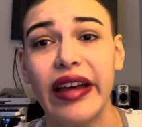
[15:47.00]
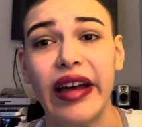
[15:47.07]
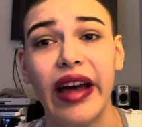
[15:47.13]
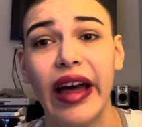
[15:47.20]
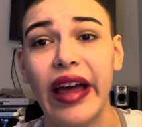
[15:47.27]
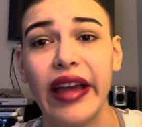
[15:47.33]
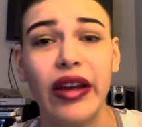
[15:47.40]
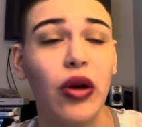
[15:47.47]

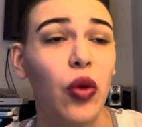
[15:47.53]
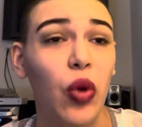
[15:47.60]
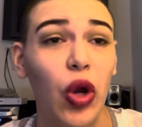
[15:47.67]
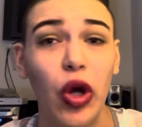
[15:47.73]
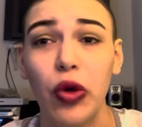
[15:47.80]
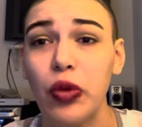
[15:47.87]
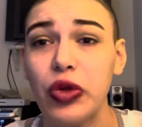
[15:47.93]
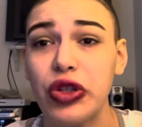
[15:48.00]
I don't
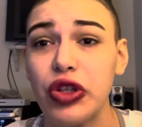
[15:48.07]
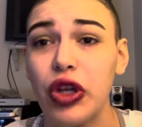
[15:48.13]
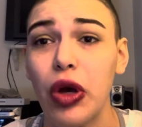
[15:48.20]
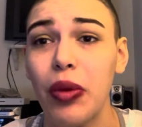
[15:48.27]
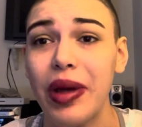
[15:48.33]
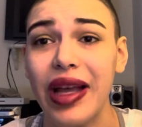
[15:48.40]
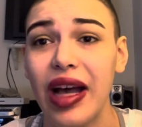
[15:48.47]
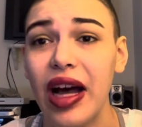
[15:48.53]
know what's
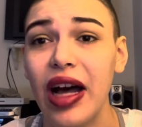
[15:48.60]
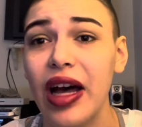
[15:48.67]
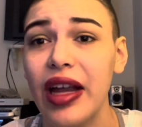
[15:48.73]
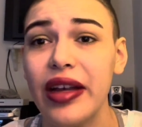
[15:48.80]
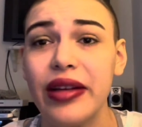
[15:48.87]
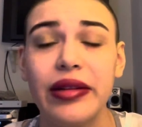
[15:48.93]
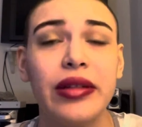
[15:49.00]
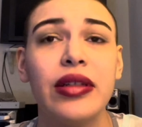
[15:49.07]
going
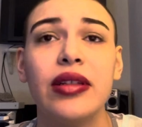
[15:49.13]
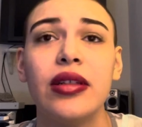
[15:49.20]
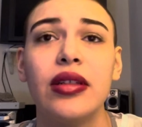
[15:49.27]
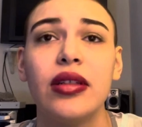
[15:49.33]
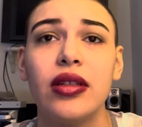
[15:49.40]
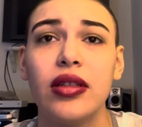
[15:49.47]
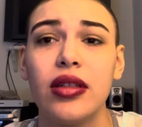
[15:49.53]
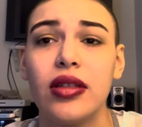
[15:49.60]
on.
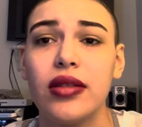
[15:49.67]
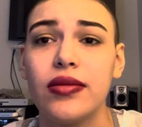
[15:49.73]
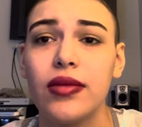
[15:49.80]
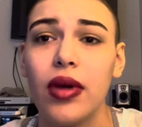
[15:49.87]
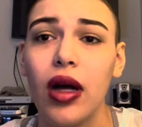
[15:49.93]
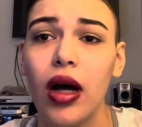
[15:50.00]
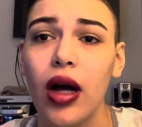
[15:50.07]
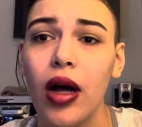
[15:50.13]

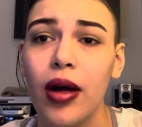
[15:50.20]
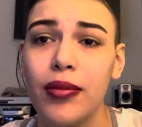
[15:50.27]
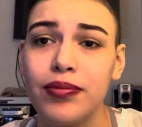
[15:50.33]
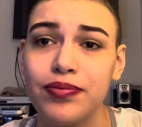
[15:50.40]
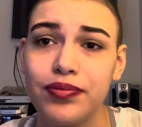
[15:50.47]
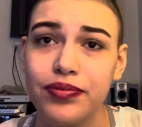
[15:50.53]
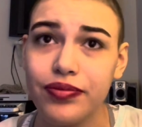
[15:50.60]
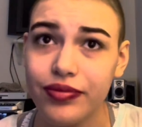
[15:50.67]

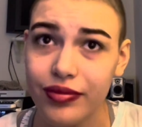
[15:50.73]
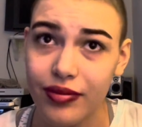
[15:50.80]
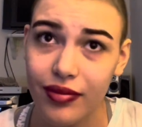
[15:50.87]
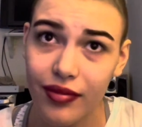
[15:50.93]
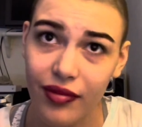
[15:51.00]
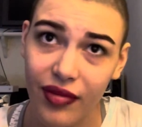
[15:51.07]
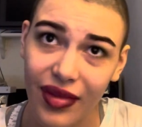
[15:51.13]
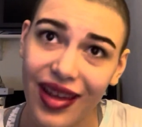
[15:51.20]

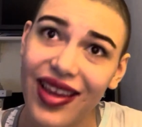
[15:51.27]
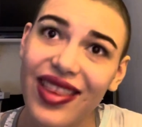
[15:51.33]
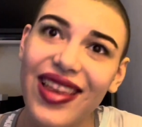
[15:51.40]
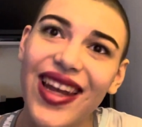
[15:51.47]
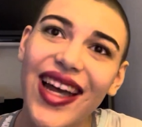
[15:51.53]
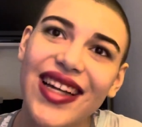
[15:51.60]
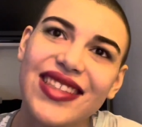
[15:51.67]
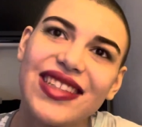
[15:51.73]
The
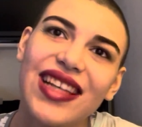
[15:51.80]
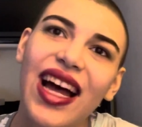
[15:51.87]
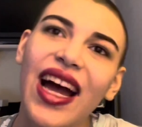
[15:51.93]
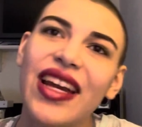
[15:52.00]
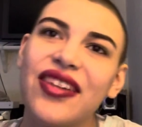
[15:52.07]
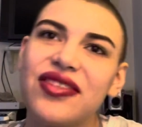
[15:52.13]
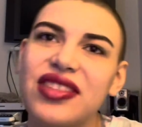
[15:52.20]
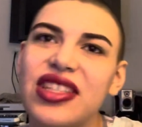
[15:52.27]
next
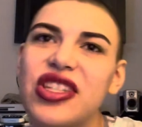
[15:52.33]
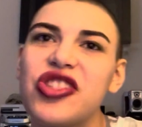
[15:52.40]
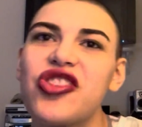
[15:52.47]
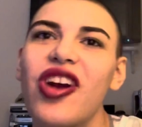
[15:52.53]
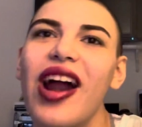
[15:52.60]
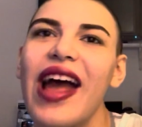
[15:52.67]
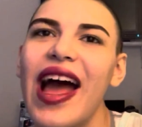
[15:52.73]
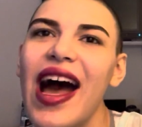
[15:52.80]
kind of seizure
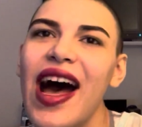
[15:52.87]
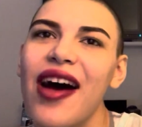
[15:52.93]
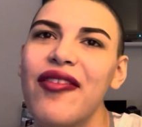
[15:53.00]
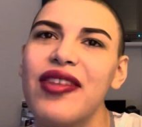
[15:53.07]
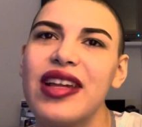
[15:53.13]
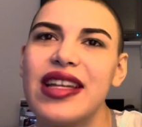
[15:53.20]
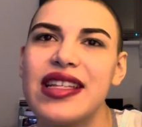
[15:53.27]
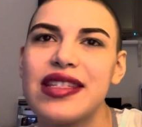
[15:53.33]
I have
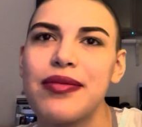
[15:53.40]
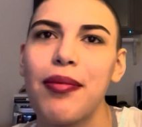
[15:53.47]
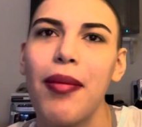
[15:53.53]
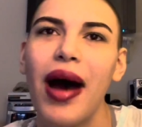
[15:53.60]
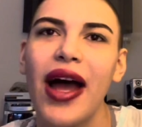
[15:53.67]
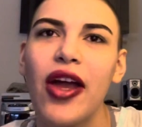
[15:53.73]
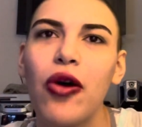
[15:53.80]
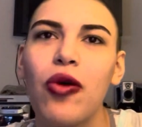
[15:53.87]
is
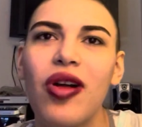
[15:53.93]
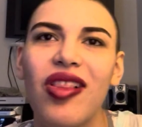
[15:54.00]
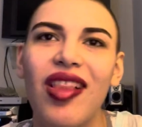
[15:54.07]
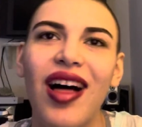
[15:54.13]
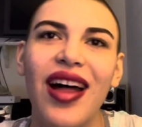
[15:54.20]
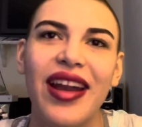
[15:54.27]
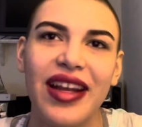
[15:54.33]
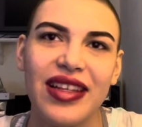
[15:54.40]

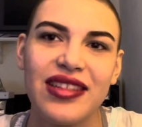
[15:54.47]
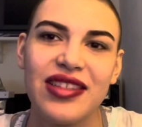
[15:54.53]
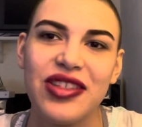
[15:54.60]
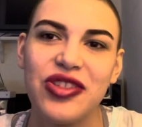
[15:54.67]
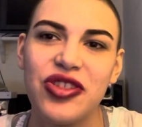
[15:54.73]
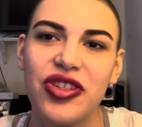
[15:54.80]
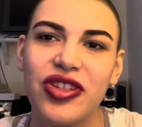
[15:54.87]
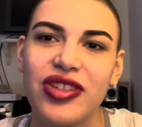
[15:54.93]
myoclonic
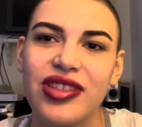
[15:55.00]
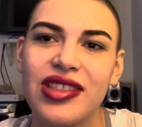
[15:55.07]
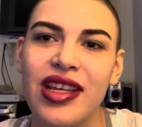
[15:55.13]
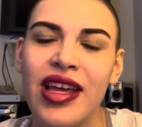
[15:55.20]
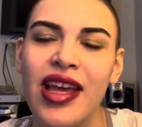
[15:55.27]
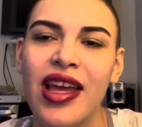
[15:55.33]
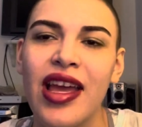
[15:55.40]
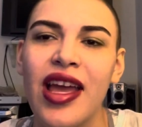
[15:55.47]
seizures.
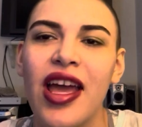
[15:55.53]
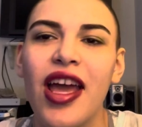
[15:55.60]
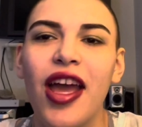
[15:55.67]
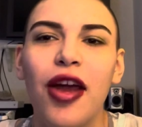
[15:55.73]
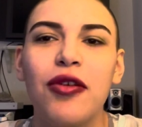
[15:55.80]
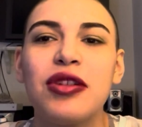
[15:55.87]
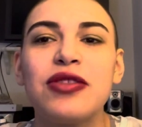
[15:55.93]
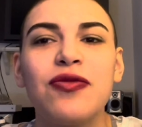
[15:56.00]

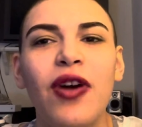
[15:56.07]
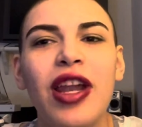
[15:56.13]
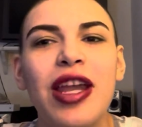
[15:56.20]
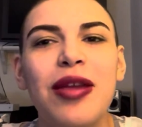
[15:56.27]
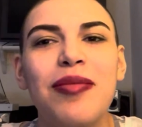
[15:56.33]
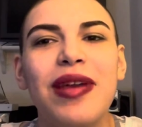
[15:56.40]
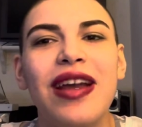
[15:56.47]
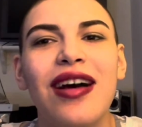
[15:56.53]
It was funny
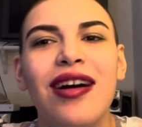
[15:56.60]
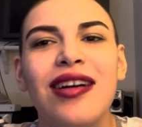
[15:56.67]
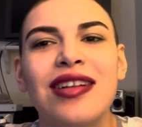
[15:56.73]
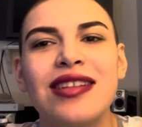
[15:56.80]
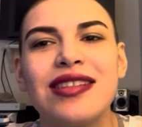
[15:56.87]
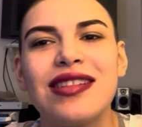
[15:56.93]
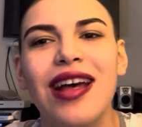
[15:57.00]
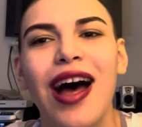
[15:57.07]

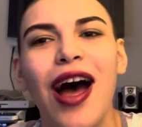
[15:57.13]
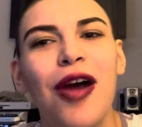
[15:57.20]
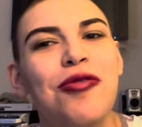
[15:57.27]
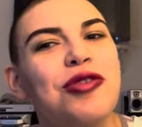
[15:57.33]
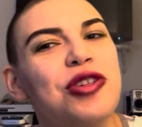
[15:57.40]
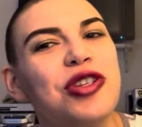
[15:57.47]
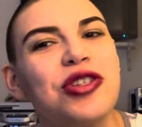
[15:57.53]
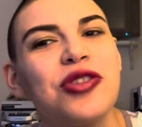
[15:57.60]
because I
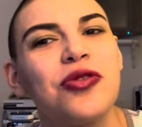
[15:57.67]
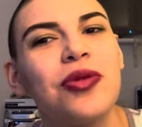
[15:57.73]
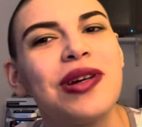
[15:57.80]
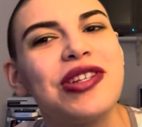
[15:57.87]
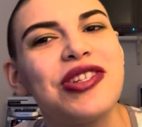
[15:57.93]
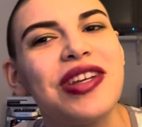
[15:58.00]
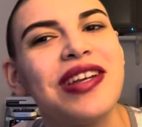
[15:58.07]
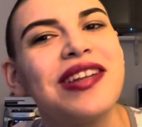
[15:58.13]
was just
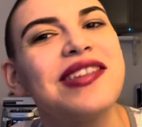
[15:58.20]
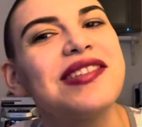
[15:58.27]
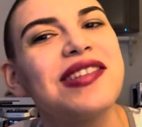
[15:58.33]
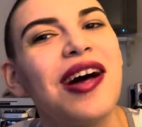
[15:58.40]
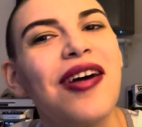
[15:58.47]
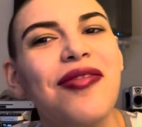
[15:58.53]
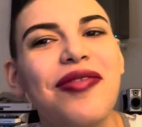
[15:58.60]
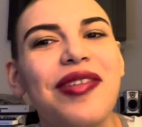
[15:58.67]
twitching and
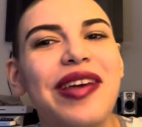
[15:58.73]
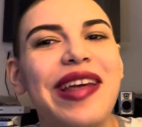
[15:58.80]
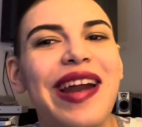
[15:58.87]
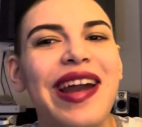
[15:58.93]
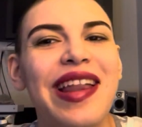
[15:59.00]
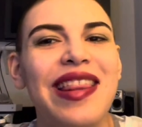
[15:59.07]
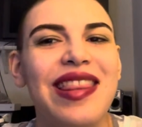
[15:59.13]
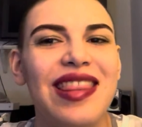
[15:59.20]
stuff and I
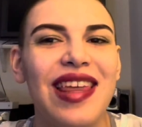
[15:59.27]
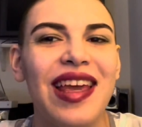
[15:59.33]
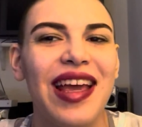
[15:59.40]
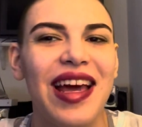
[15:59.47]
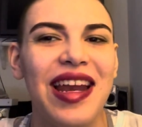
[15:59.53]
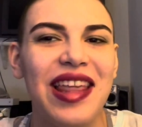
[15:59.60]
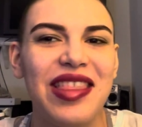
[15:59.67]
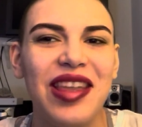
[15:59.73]
didn't think
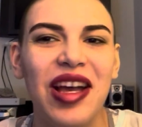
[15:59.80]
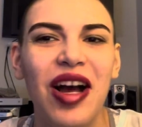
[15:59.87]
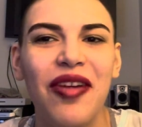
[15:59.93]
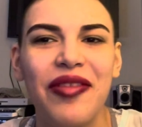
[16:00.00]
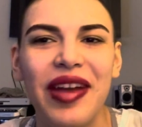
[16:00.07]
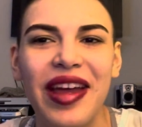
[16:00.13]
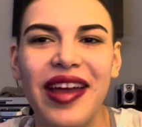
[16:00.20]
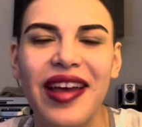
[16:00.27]
anything of
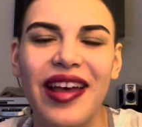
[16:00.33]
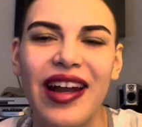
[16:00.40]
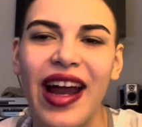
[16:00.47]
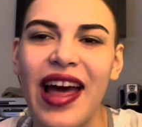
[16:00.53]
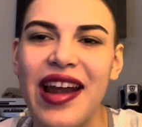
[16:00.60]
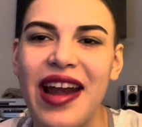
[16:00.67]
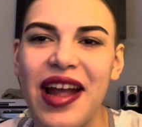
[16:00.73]
it. And I had an